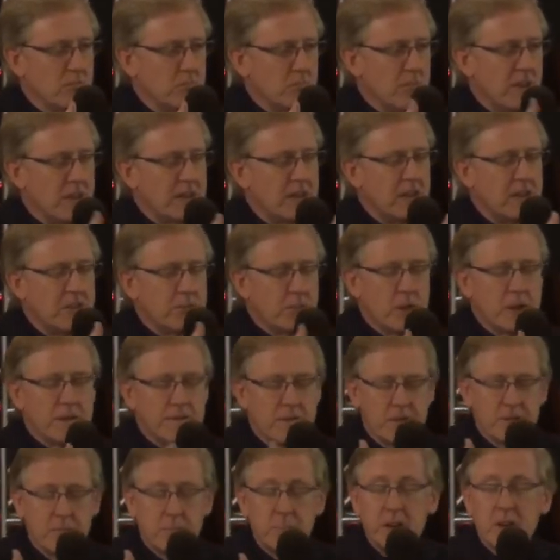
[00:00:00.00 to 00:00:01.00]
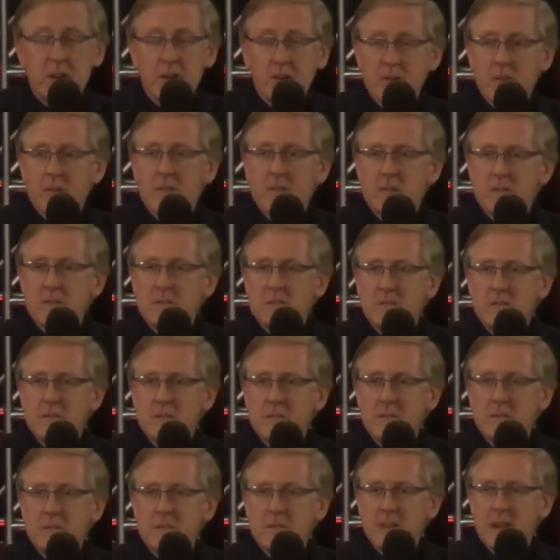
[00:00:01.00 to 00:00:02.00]
make each one of us better
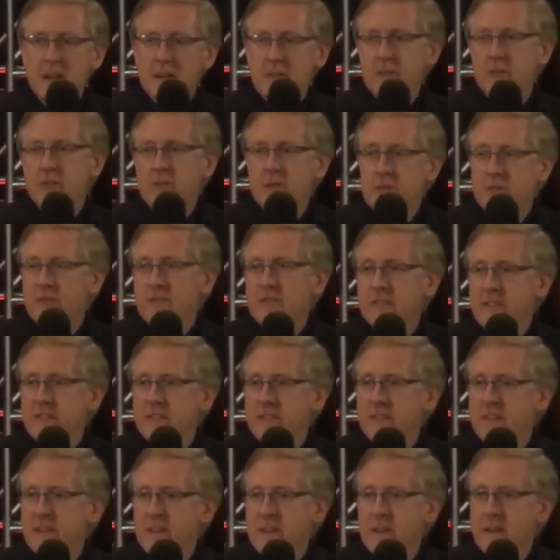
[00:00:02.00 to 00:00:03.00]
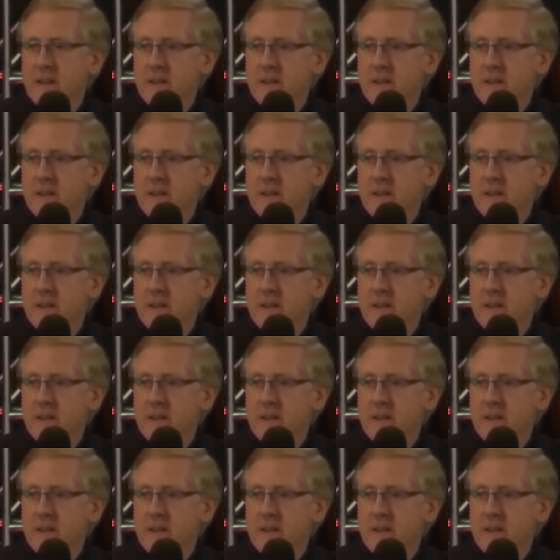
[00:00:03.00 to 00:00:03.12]
as Christians,